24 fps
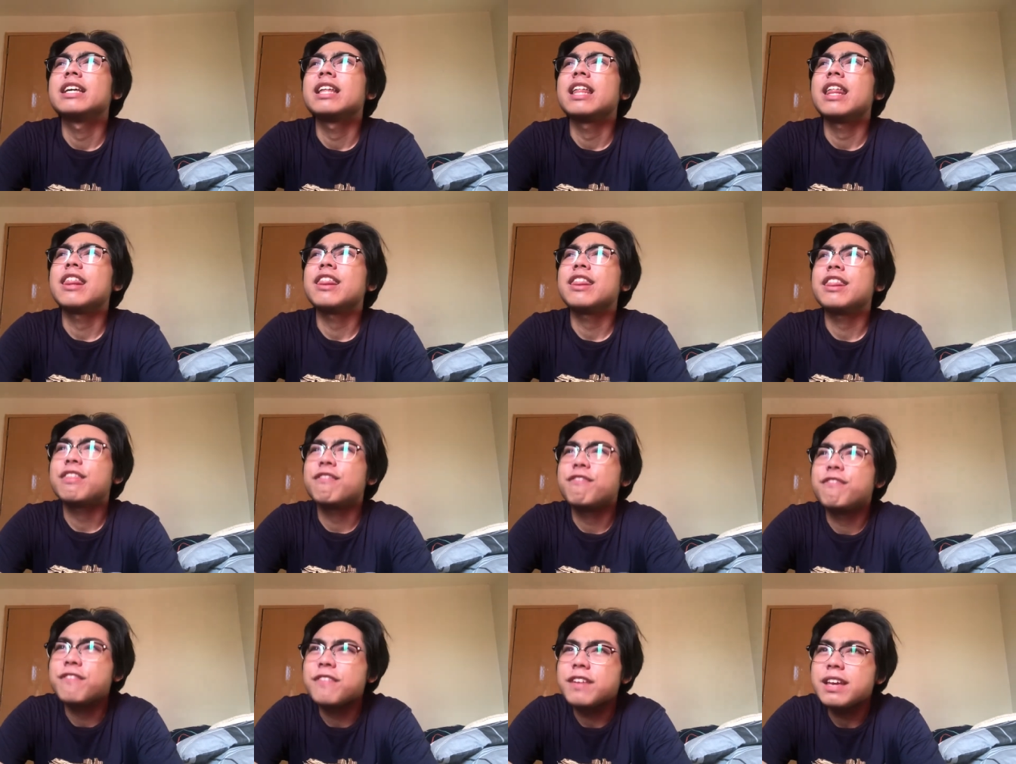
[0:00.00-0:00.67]

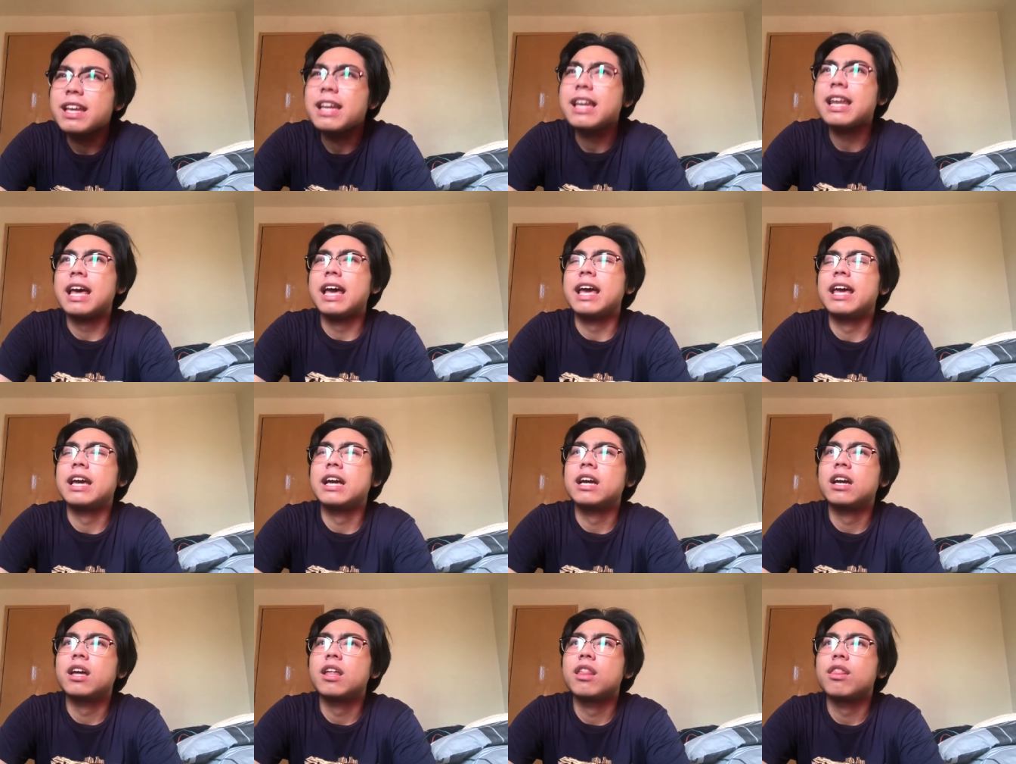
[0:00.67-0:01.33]
feel
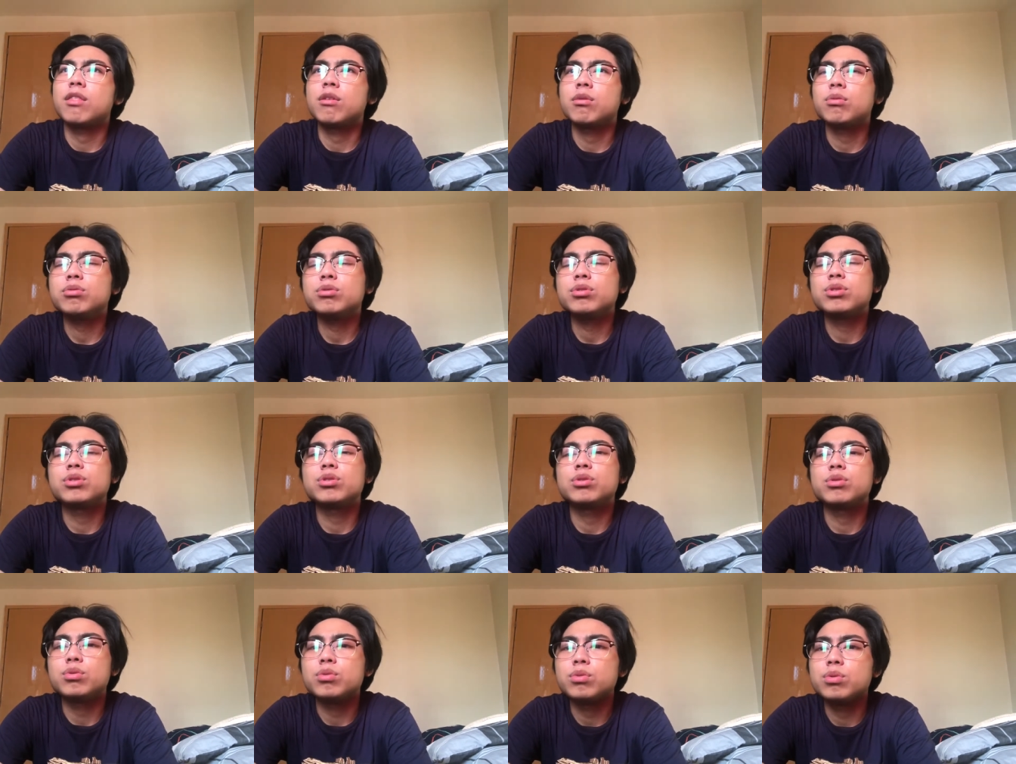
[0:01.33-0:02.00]
like those
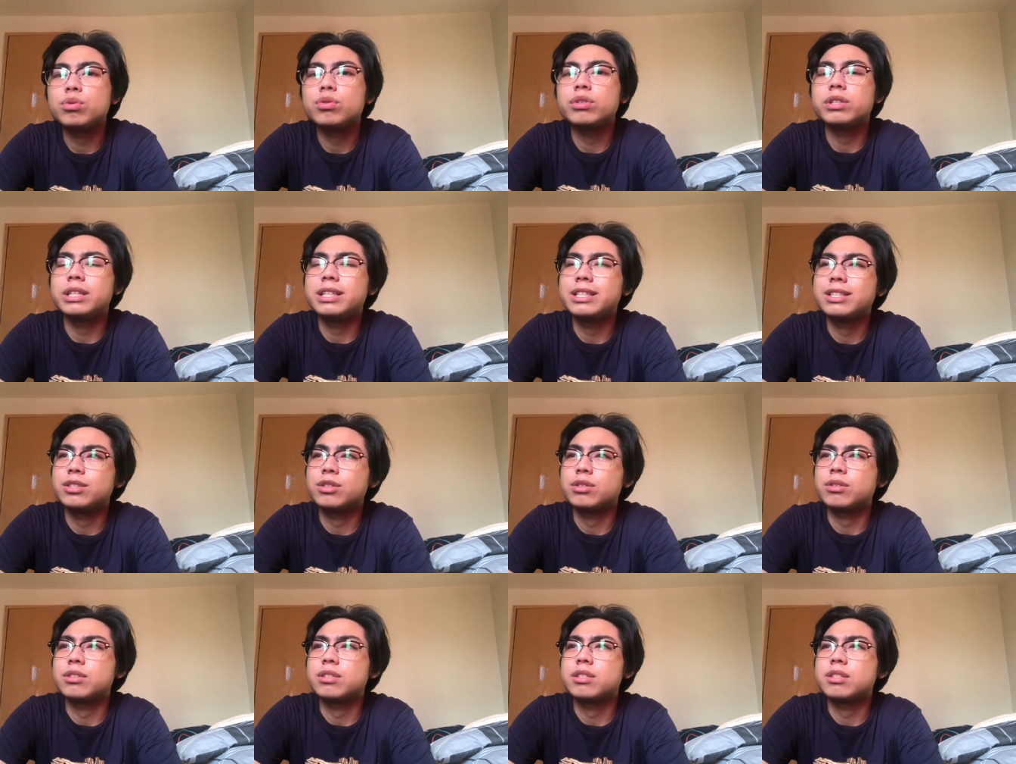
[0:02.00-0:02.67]
two
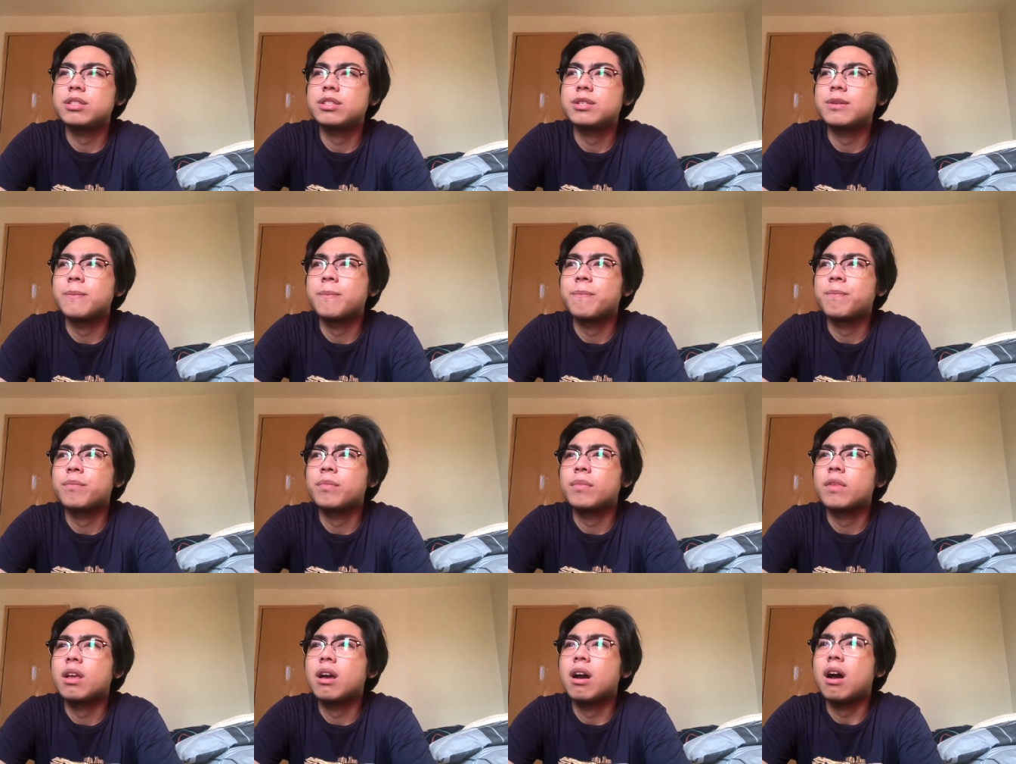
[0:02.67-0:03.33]
reasons
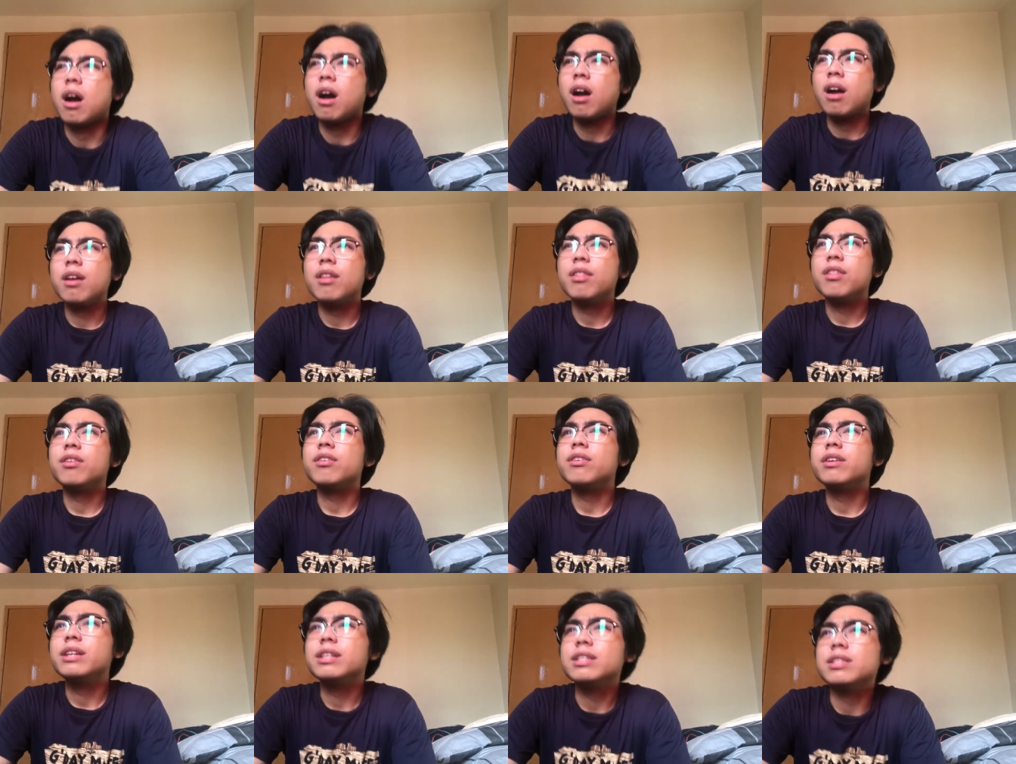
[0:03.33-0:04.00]
are the
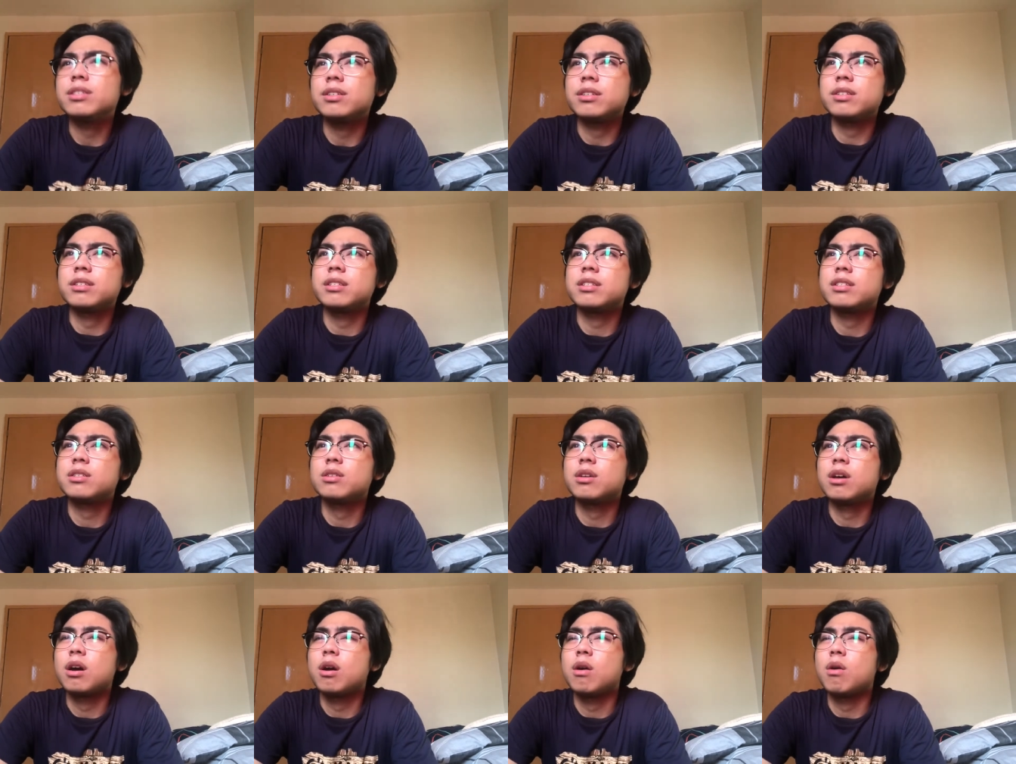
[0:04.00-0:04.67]

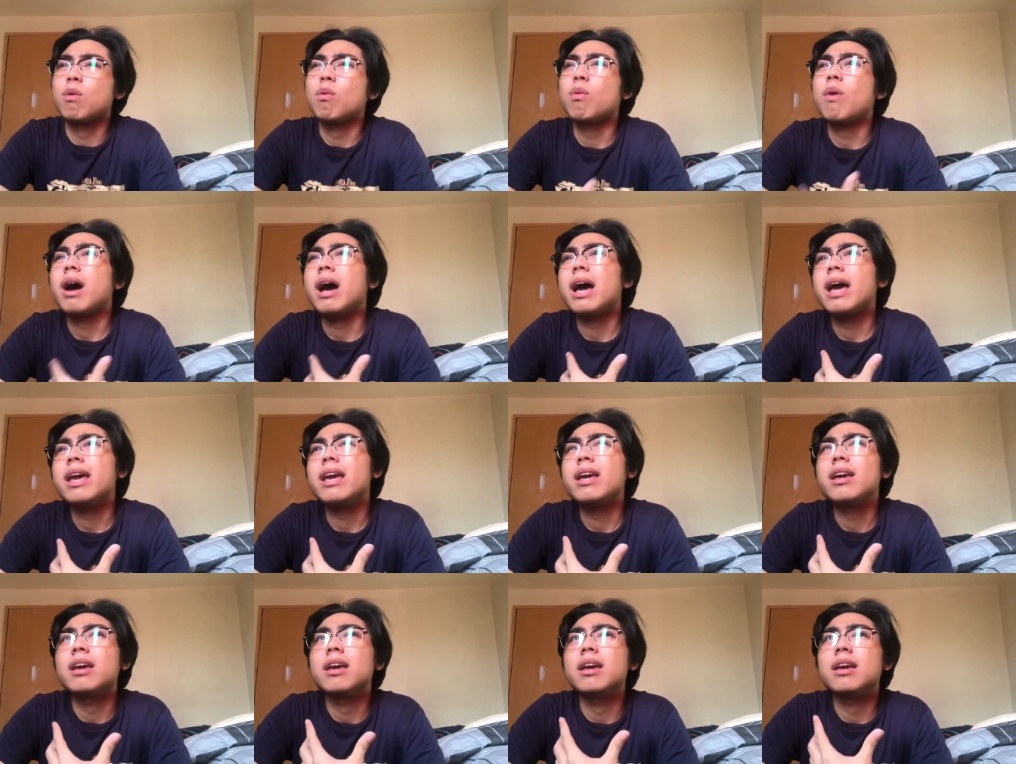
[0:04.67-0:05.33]
reasons
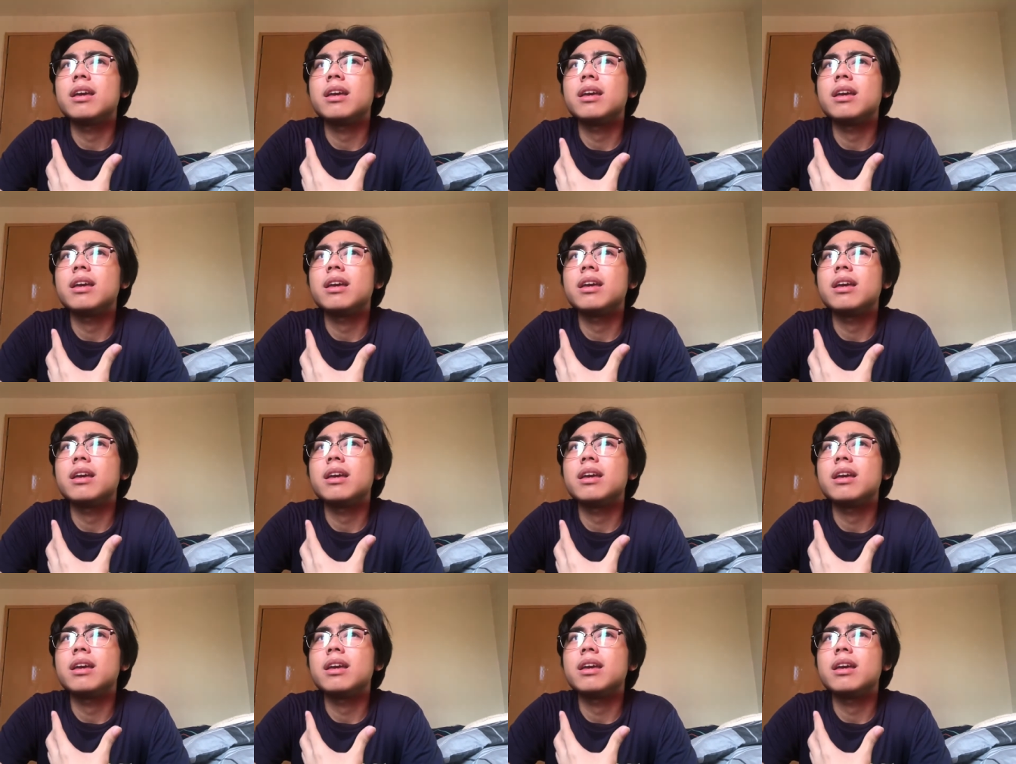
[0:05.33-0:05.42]
why